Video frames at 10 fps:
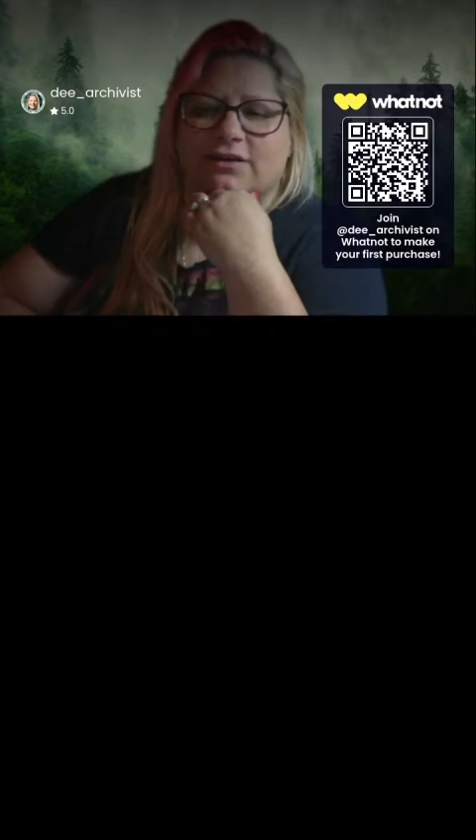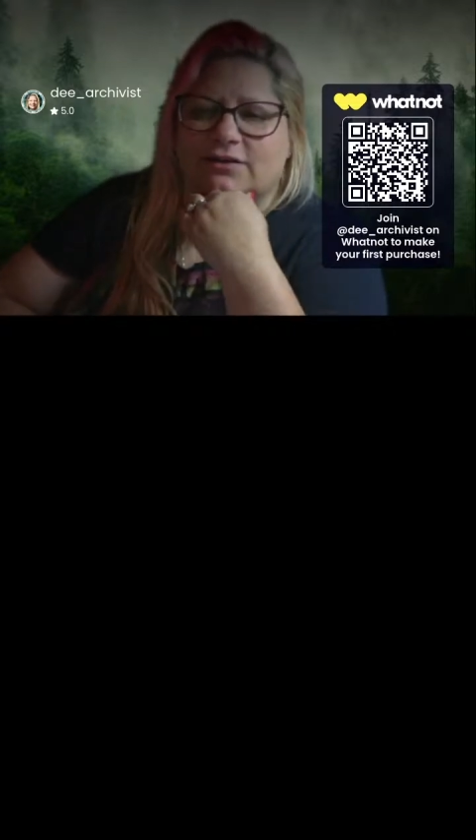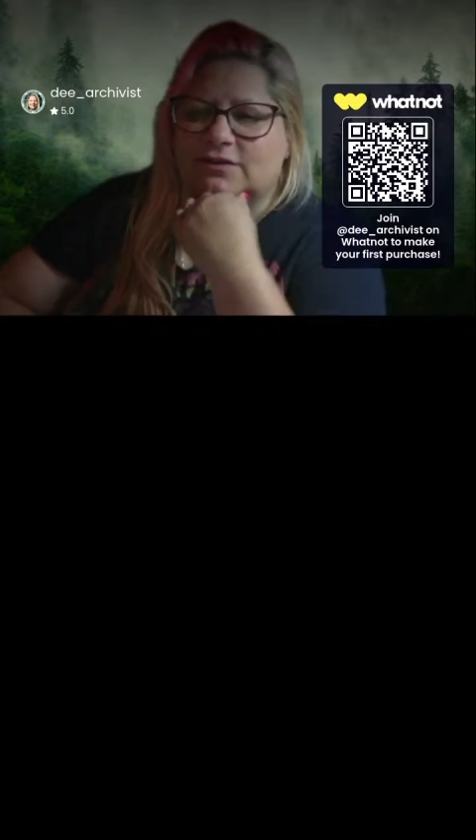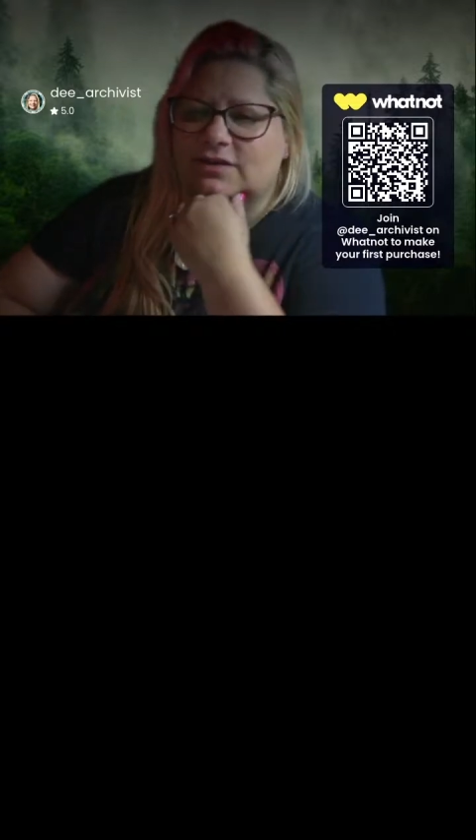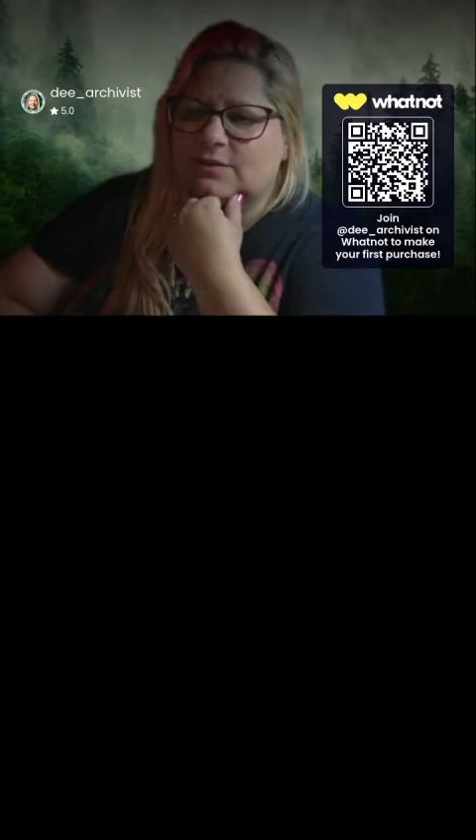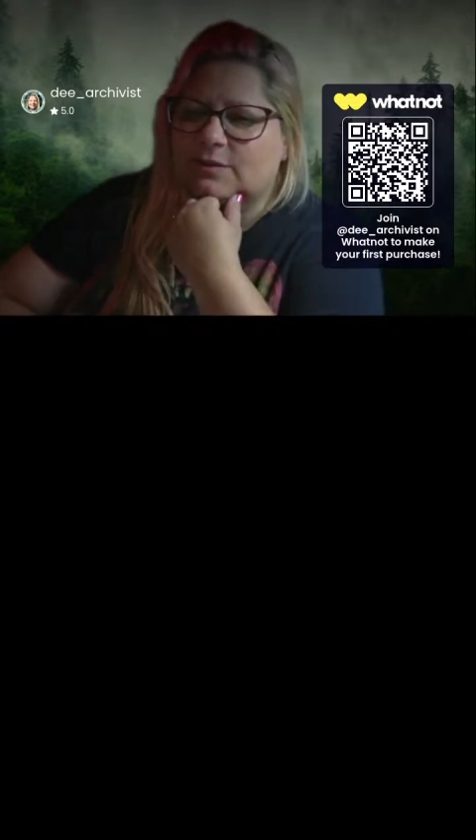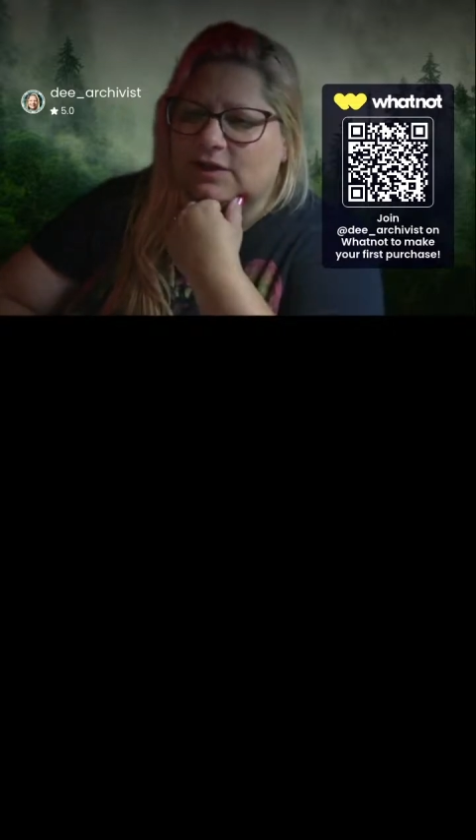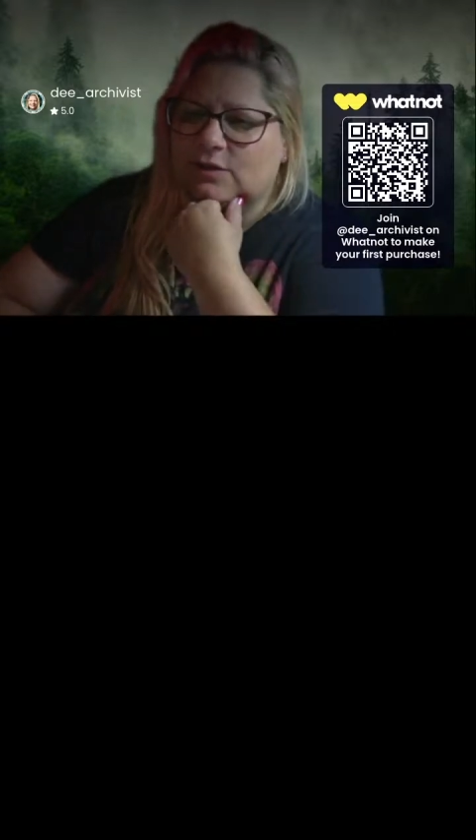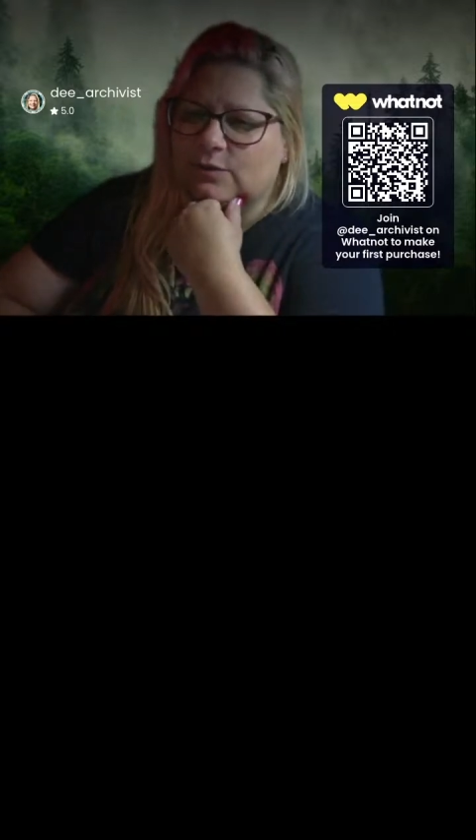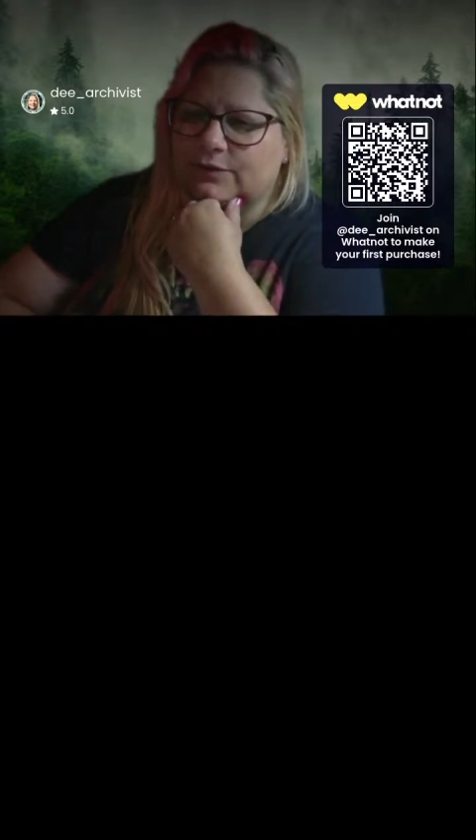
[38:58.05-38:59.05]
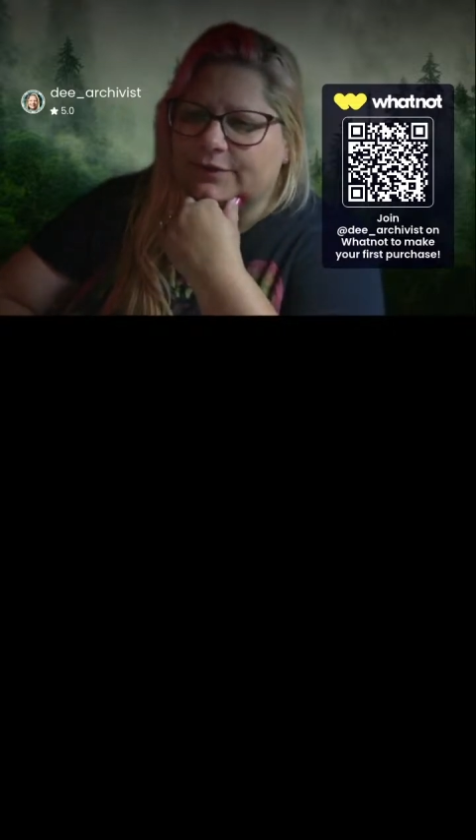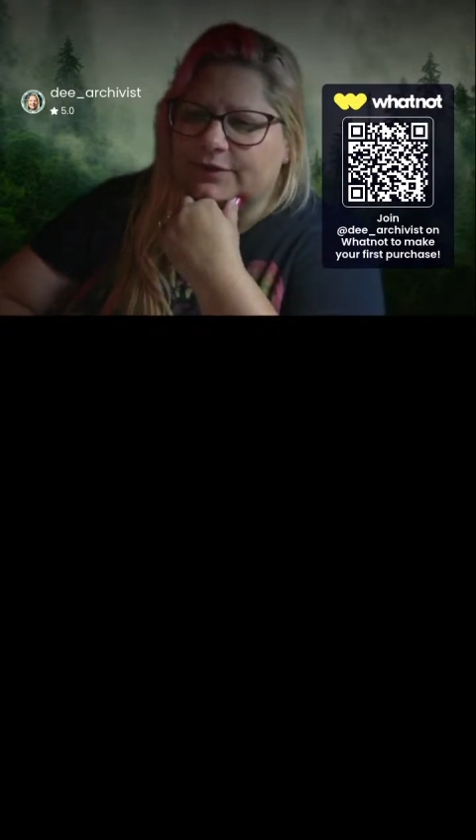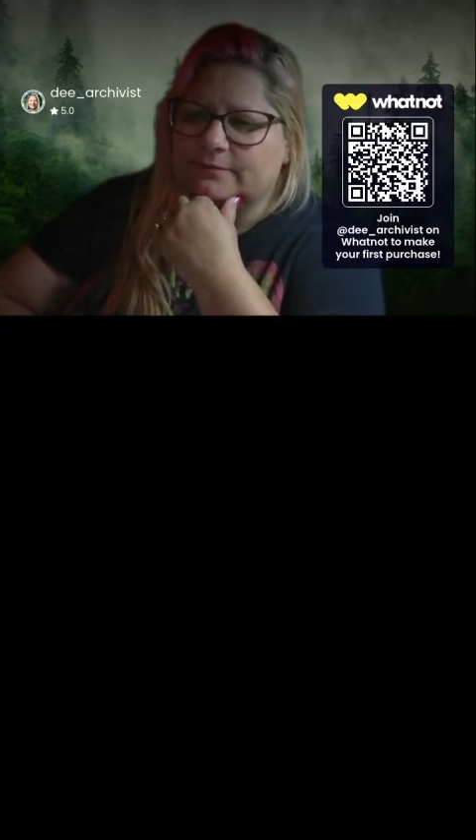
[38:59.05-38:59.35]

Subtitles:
because they were like older.